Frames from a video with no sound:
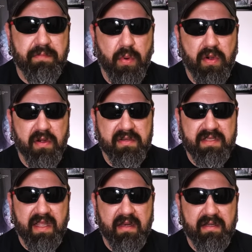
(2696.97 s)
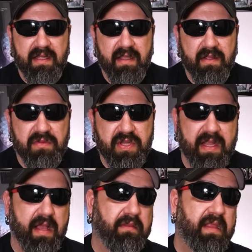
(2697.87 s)
borders and uh, go
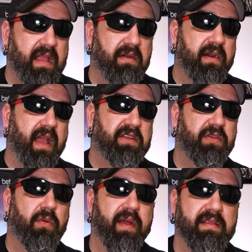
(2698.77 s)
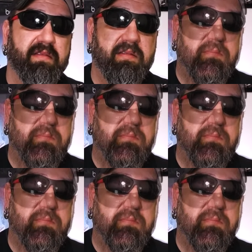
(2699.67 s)
check out the international ones.